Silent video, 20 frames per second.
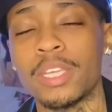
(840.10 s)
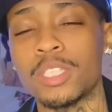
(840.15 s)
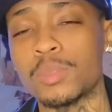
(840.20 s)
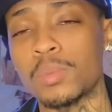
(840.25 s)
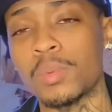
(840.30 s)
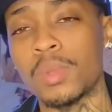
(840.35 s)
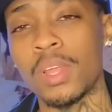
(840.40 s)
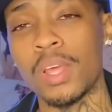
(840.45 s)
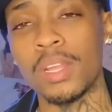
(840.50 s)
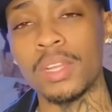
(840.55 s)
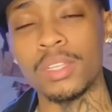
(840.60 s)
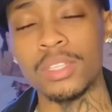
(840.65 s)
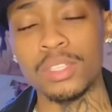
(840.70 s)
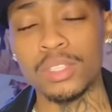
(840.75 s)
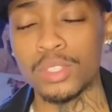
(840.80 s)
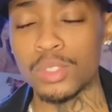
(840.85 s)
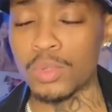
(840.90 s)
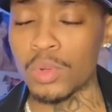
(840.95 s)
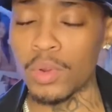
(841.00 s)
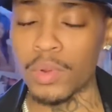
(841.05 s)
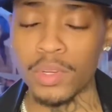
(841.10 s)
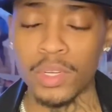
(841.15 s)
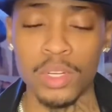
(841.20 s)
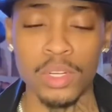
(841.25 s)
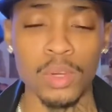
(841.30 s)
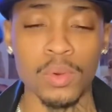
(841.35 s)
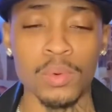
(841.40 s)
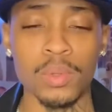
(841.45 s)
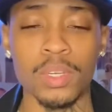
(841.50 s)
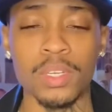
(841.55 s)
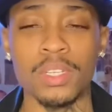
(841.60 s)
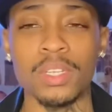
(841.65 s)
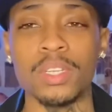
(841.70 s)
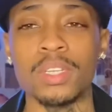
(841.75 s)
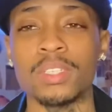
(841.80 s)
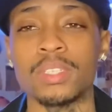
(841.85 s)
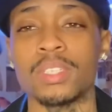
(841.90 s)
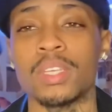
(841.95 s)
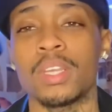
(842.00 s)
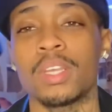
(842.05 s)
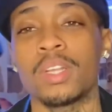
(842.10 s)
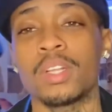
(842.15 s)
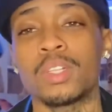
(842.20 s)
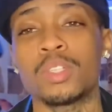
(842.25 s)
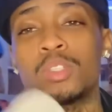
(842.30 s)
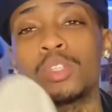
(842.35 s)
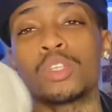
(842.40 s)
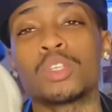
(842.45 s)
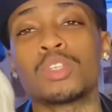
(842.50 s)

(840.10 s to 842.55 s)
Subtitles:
but not least, you already know what it is. This